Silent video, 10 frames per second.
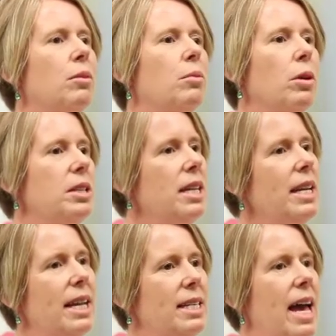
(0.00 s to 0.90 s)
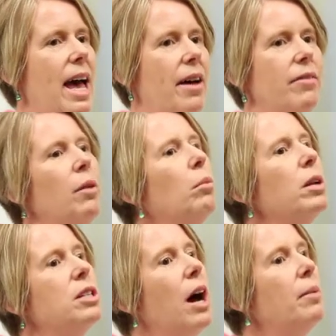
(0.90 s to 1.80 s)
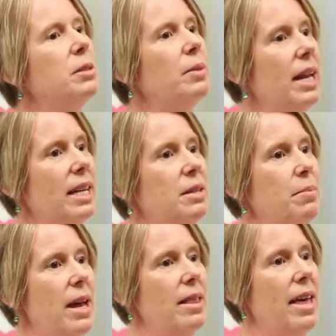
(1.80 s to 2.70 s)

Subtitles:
what do you need to have, and what time do we need to be